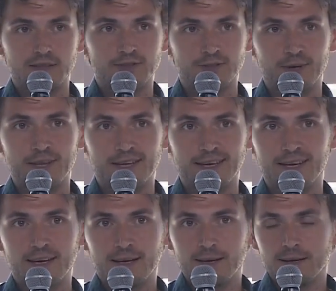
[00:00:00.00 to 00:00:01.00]
So I think
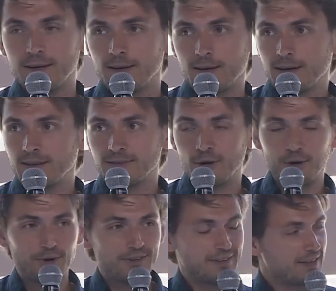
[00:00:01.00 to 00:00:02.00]
it's not a
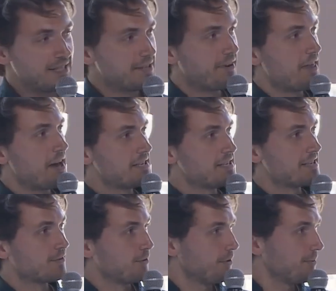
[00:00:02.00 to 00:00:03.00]
quantitative analysis
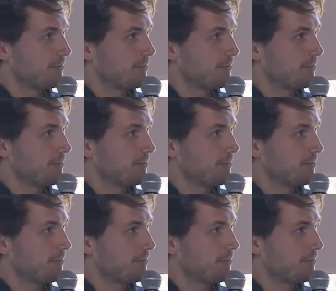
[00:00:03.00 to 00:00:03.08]
at all,